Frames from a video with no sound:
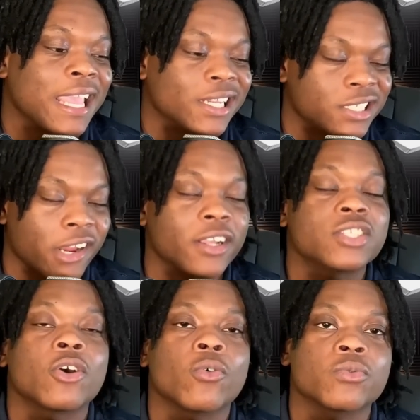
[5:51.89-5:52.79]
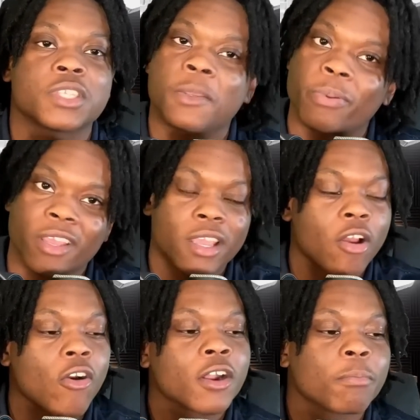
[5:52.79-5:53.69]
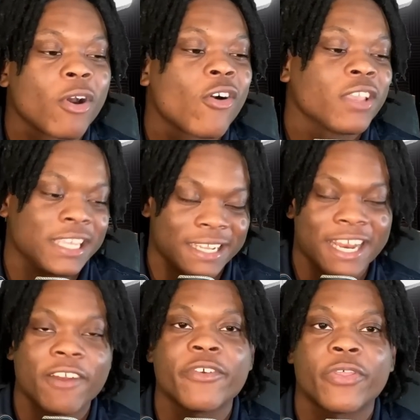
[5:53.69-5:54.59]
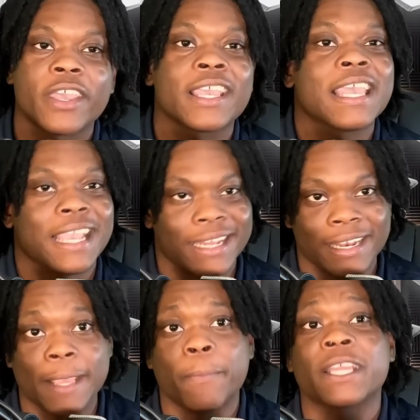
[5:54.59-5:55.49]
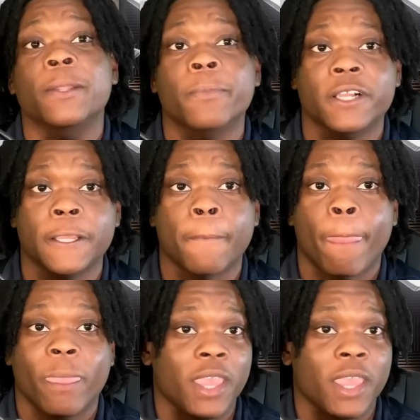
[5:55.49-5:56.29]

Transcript: And Jerry Jones, he played hardball, he did everything, and then they bit the bullet.